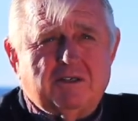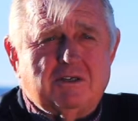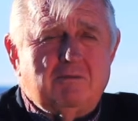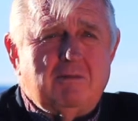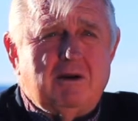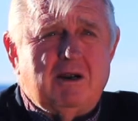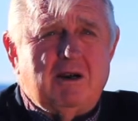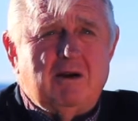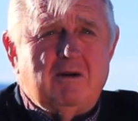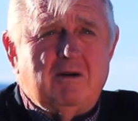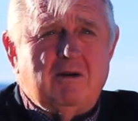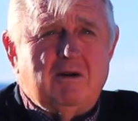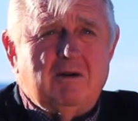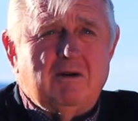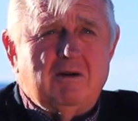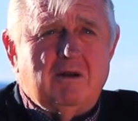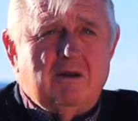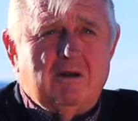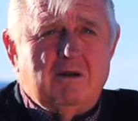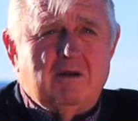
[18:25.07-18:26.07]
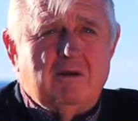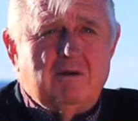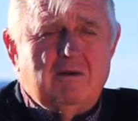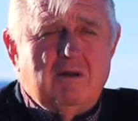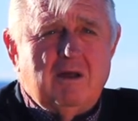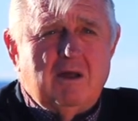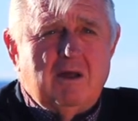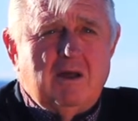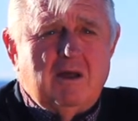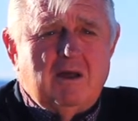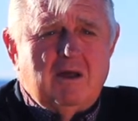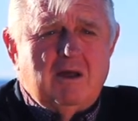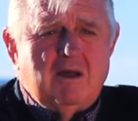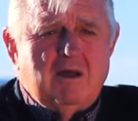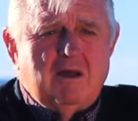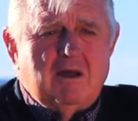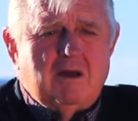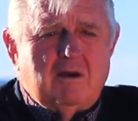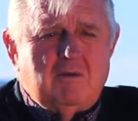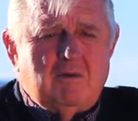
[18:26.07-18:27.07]
the Bear
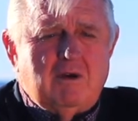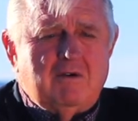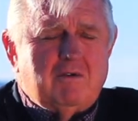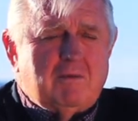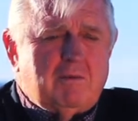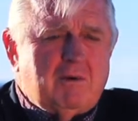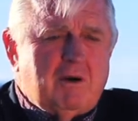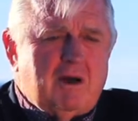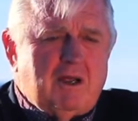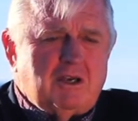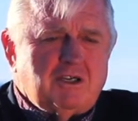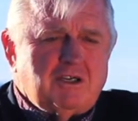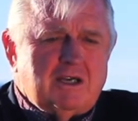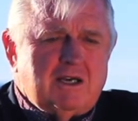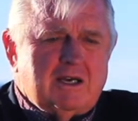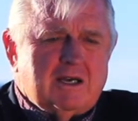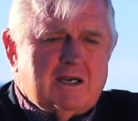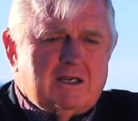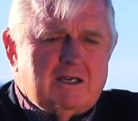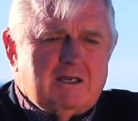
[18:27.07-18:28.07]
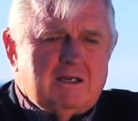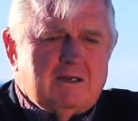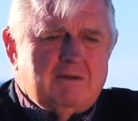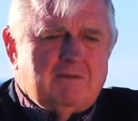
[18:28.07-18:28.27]
River project.